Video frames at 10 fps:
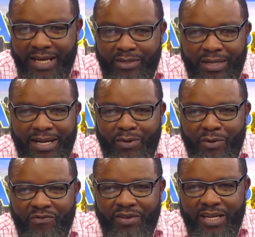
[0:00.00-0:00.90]
As now
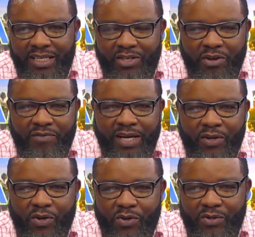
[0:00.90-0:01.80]
we finish, your
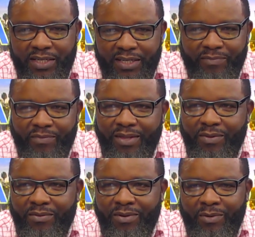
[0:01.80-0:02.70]
final closing.
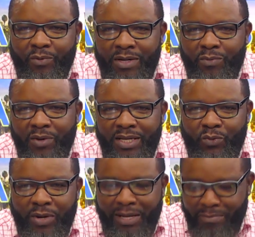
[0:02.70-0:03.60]
What is
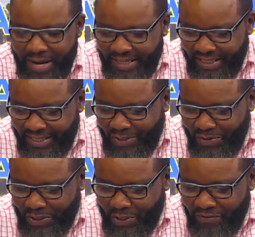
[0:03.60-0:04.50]
one embarrassing
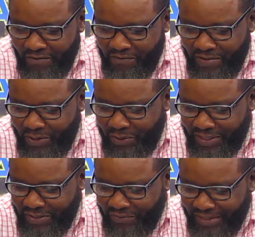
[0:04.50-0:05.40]
situation you've ever found
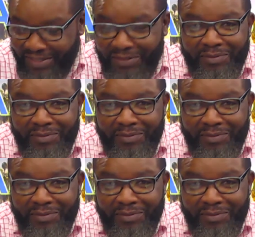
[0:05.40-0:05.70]
yourself in?